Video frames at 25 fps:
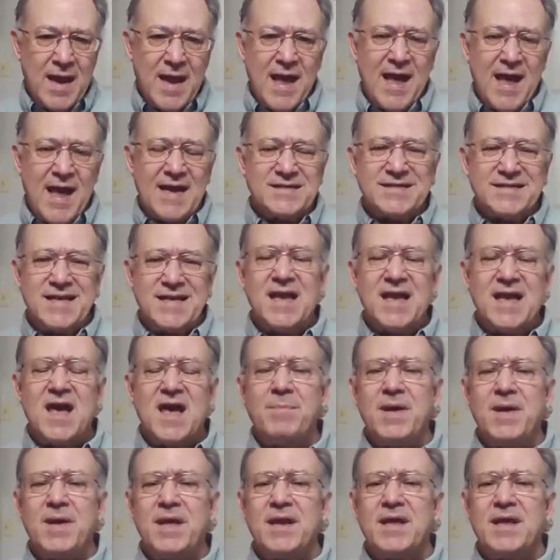As they
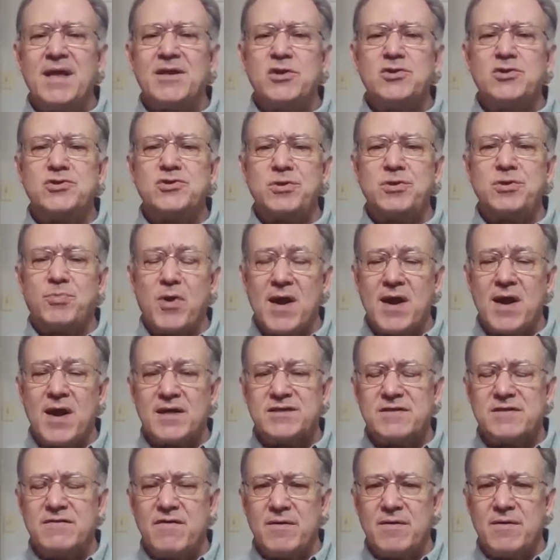come in and use the products of